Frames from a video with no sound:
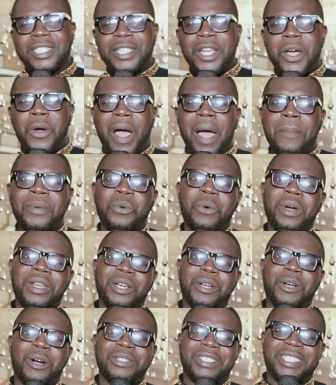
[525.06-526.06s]
to know. I'm the one to
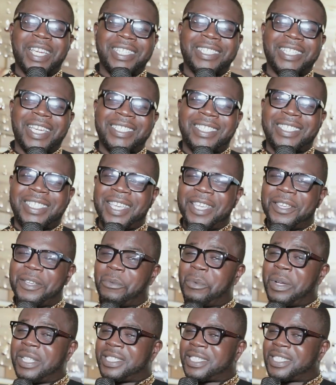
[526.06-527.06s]
call JJC with